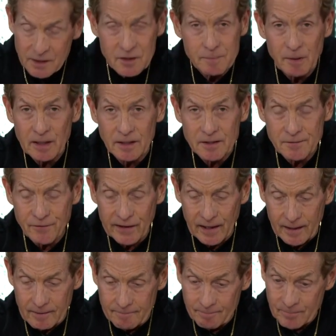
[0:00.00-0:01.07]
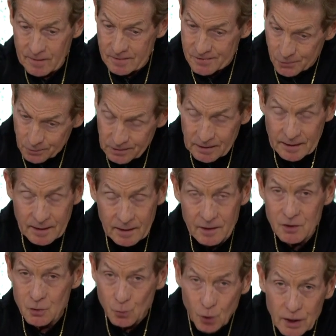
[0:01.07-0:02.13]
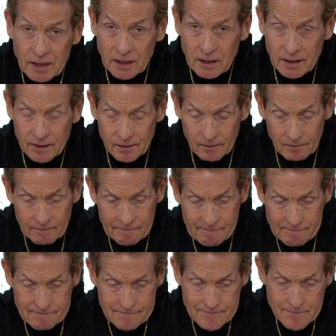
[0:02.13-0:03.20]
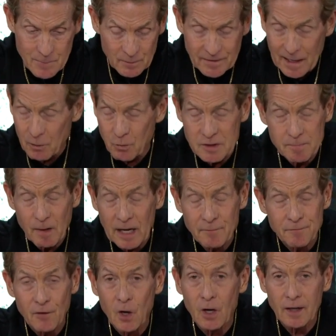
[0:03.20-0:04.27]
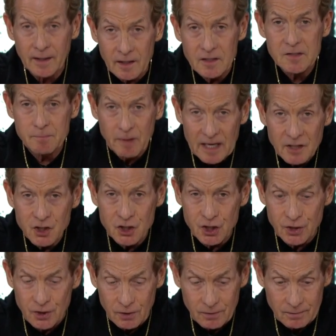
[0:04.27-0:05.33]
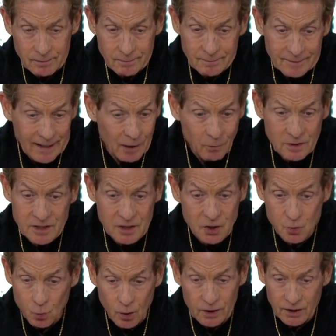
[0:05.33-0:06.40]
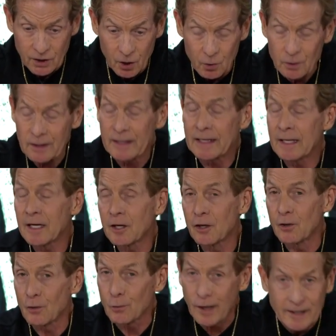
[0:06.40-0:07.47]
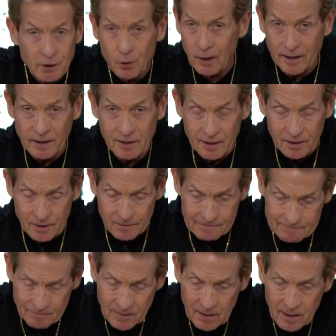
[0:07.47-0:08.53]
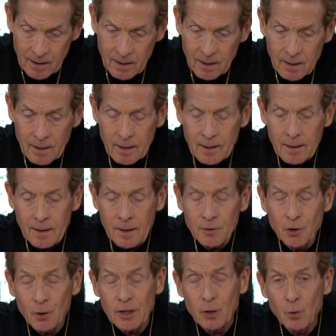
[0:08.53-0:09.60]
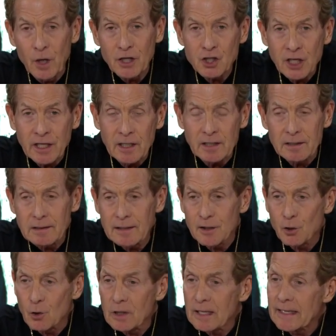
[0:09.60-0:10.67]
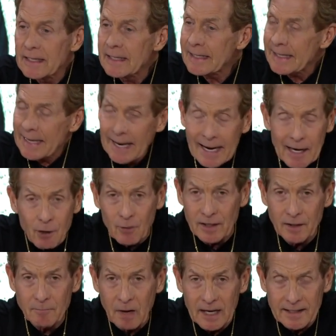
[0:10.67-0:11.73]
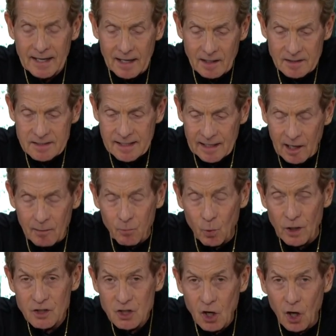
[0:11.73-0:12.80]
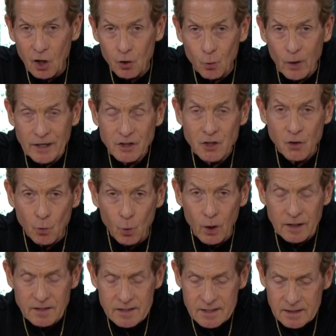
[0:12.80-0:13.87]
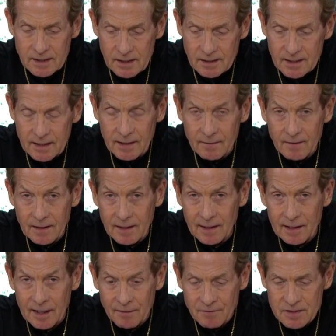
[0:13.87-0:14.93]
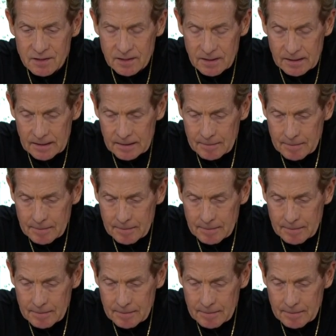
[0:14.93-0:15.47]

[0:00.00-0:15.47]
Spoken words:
biggest fan, certainly his rookie year, but that was by far his best year. That was his one and only great, great year, during which he literally carried my Dallas Cowboys all the way to the one seed in the NFC.